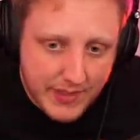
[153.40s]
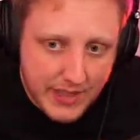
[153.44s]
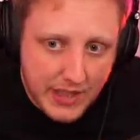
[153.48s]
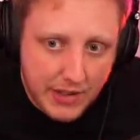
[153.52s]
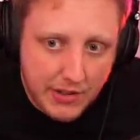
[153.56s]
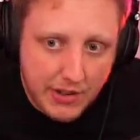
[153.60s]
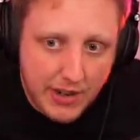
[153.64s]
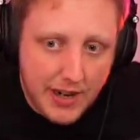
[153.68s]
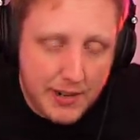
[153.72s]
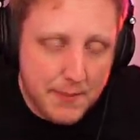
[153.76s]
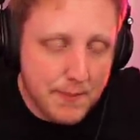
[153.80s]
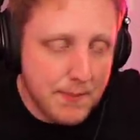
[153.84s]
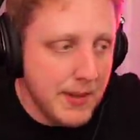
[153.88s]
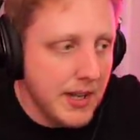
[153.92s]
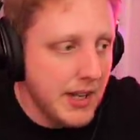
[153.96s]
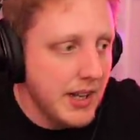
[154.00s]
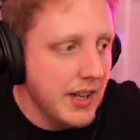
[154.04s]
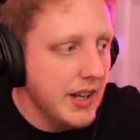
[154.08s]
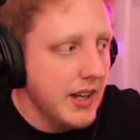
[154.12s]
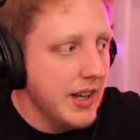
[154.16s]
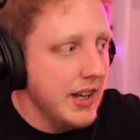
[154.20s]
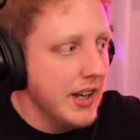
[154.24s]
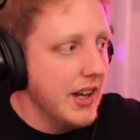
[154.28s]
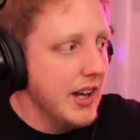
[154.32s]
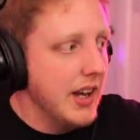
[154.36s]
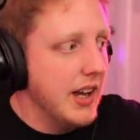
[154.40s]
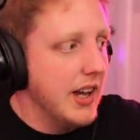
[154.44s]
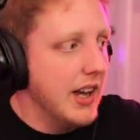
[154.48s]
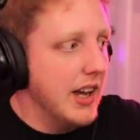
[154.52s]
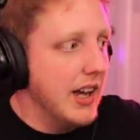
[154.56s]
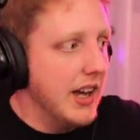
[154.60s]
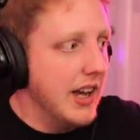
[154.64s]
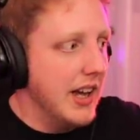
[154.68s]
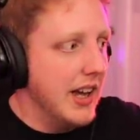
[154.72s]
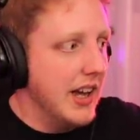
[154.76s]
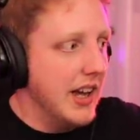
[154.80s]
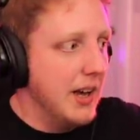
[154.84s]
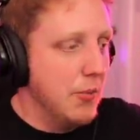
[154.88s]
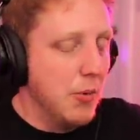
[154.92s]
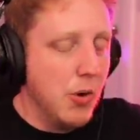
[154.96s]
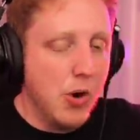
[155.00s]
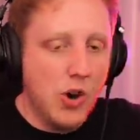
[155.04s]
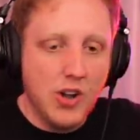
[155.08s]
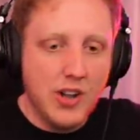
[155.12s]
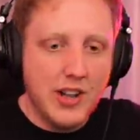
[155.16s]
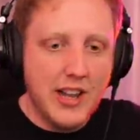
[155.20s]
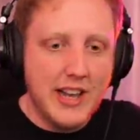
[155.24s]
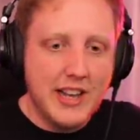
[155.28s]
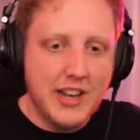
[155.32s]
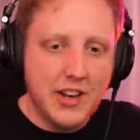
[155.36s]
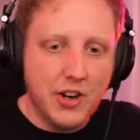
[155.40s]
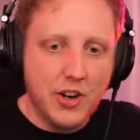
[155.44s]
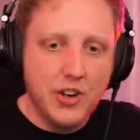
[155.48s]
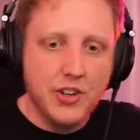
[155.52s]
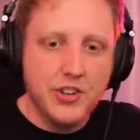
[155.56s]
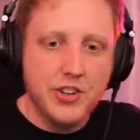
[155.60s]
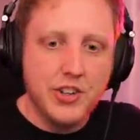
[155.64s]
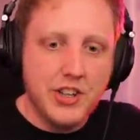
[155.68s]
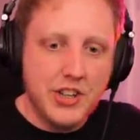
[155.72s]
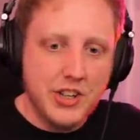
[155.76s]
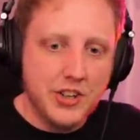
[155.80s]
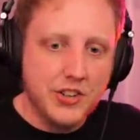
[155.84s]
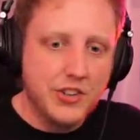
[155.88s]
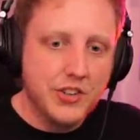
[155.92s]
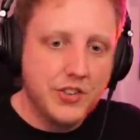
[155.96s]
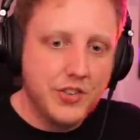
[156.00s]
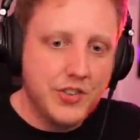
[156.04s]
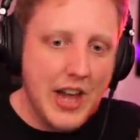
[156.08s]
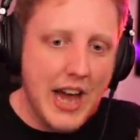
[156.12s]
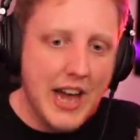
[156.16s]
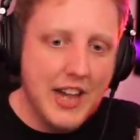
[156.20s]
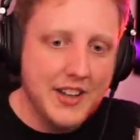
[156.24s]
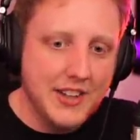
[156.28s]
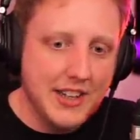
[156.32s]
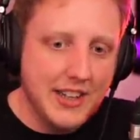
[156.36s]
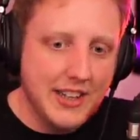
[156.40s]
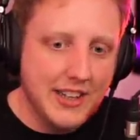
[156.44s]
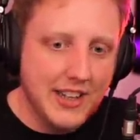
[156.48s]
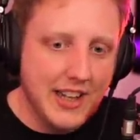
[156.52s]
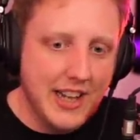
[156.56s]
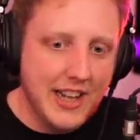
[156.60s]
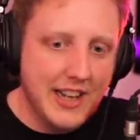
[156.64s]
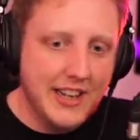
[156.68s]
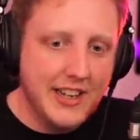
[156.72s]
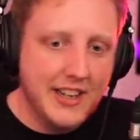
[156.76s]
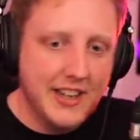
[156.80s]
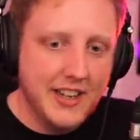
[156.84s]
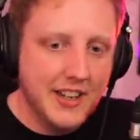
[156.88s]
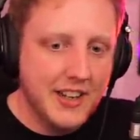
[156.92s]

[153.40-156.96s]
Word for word: right? And we're all like under the understanding, like,